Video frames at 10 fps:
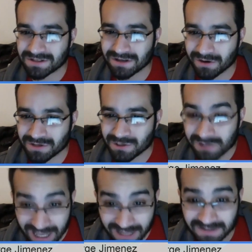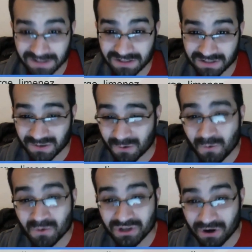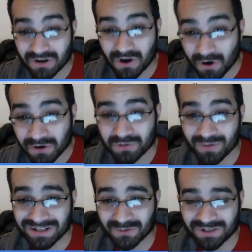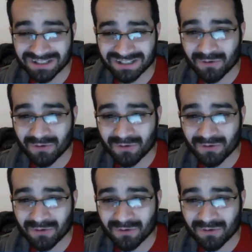you know you would get into these schoolyard arguments, which is so oh,